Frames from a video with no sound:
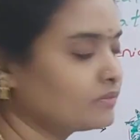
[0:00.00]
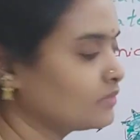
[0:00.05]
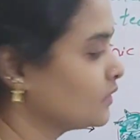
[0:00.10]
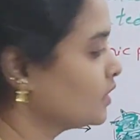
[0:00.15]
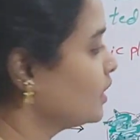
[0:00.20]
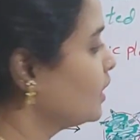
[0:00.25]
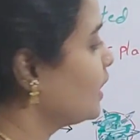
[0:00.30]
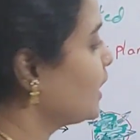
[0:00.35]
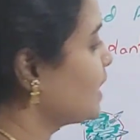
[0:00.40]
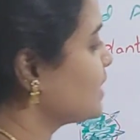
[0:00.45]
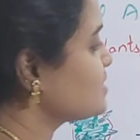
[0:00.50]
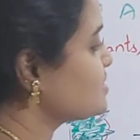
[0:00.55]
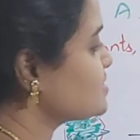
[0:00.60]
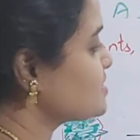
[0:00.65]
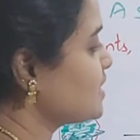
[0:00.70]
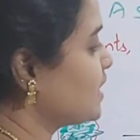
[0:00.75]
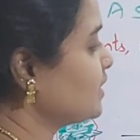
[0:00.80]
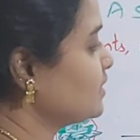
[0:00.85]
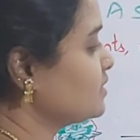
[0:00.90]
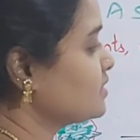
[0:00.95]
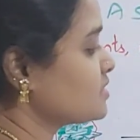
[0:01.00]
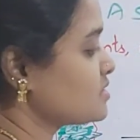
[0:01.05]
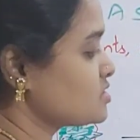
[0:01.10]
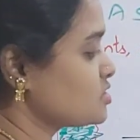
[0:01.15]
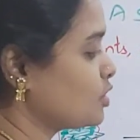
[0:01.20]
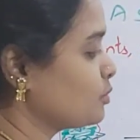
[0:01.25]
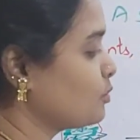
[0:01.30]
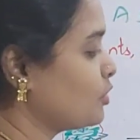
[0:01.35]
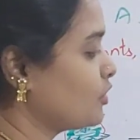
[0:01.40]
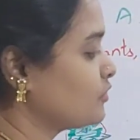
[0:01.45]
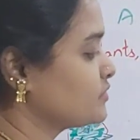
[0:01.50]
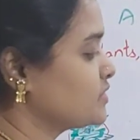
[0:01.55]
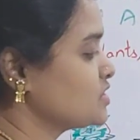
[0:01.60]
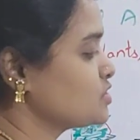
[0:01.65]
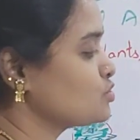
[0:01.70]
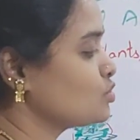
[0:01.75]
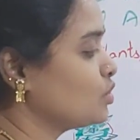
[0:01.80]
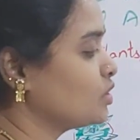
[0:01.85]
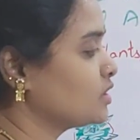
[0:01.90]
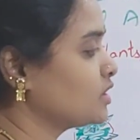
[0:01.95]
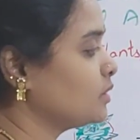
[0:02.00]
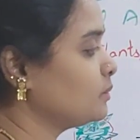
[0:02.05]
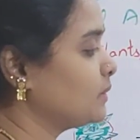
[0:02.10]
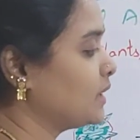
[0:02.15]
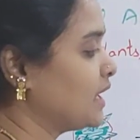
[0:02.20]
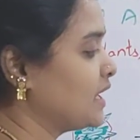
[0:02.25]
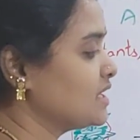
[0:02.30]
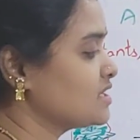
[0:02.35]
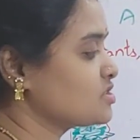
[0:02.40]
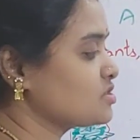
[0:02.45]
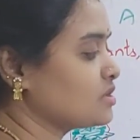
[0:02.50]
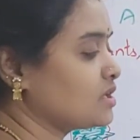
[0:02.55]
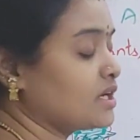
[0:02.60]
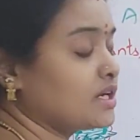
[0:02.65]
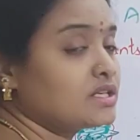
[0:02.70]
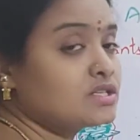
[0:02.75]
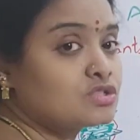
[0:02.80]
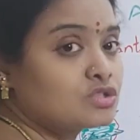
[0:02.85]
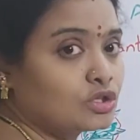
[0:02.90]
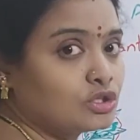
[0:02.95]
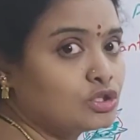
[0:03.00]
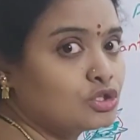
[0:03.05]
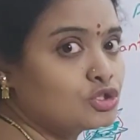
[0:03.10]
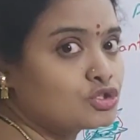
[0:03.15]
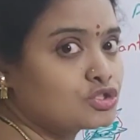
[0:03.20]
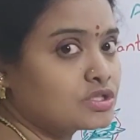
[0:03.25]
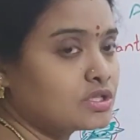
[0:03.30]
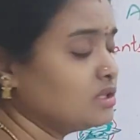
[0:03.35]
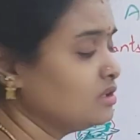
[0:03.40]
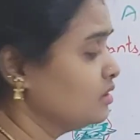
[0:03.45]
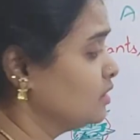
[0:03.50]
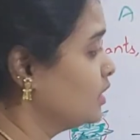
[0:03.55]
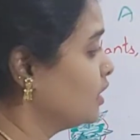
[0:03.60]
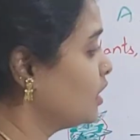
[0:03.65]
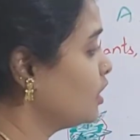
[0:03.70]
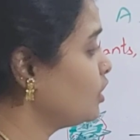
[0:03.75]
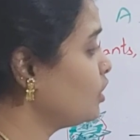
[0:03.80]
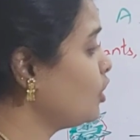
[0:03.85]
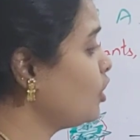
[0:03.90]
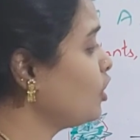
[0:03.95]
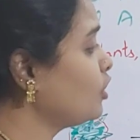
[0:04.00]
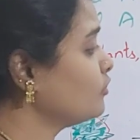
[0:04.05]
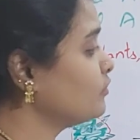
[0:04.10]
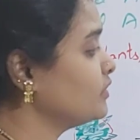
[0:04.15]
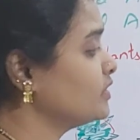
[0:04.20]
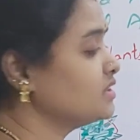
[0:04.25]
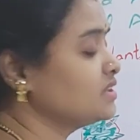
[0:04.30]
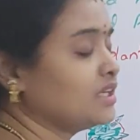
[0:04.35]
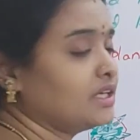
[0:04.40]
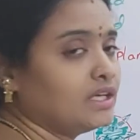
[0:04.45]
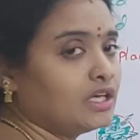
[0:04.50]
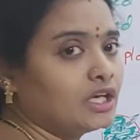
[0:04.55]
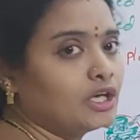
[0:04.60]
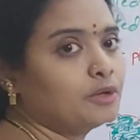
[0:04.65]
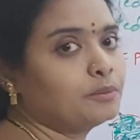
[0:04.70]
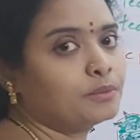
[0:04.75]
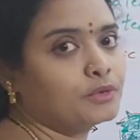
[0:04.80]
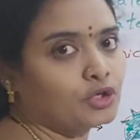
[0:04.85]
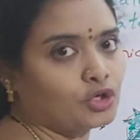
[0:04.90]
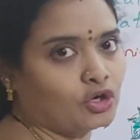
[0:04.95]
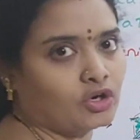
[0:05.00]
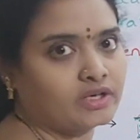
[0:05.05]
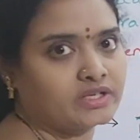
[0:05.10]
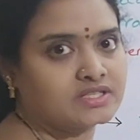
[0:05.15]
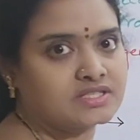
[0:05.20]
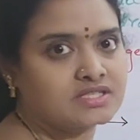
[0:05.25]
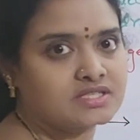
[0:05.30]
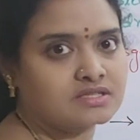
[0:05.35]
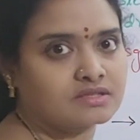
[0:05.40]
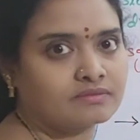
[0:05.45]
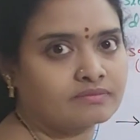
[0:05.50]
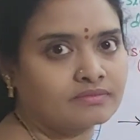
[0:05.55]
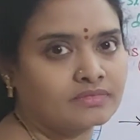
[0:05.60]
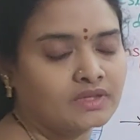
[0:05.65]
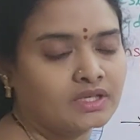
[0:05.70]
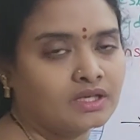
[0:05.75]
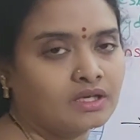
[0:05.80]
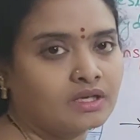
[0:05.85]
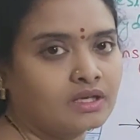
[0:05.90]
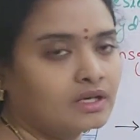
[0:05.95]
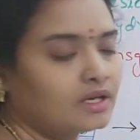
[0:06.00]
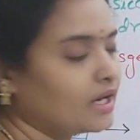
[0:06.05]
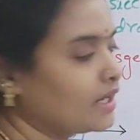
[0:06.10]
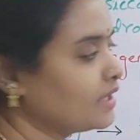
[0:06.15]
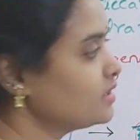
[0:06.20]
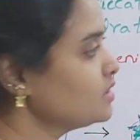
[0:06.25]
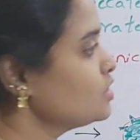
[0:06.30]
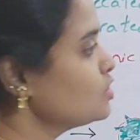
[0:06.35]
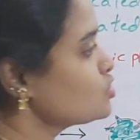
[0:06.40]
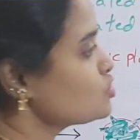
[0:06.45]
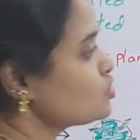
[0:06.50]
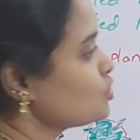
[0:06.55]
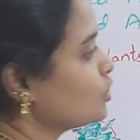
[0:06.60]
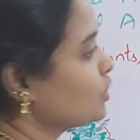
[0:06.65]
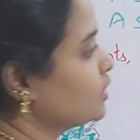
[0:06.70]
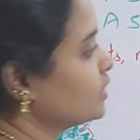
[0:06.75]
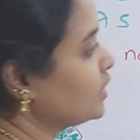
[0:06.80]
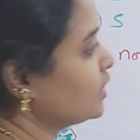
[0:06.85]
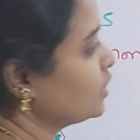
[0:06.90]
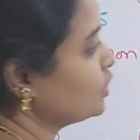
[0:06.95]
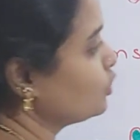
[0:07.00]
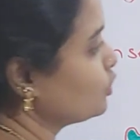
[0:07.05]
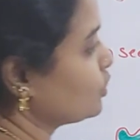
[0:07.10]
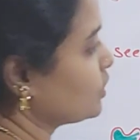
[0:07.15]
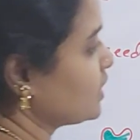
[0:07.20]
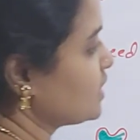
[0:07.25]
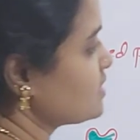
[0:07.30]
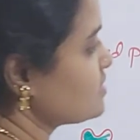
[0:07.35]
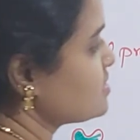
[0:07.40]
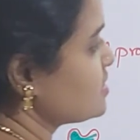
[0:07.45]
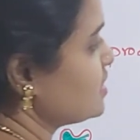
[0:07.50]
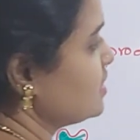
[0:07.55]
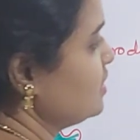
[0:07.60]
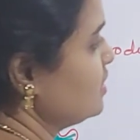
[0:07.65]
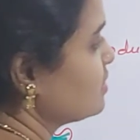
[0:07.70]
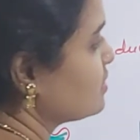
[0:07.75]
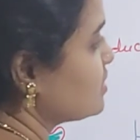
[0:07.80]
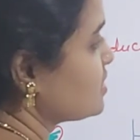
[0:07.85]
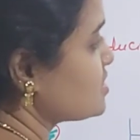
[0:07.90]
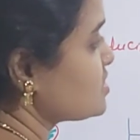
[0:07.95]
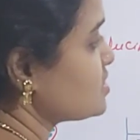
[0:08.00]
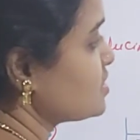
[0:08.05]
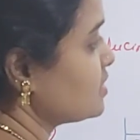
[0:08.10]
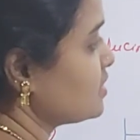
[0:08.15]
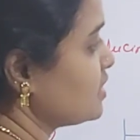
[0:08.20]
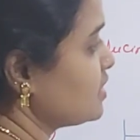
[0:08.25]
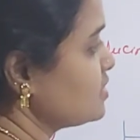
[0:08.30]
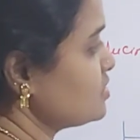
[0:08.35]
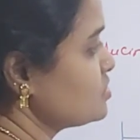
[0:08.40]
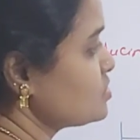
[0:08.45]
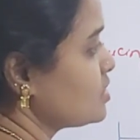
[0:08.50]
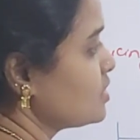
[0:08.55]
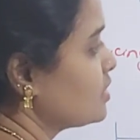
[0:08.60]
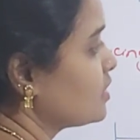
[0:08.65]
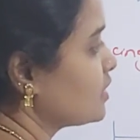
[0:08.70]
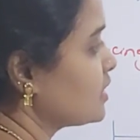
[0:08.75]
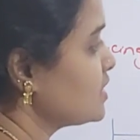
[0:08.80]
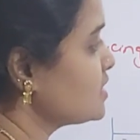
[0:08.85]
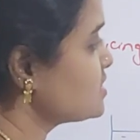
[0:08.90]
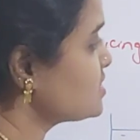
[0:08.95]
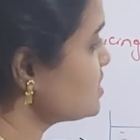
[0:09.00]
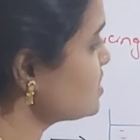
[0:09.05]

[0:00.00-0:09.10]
and suck some of the sodium alginate solution along with the embryoids. Right? So, here you can see the syringe consists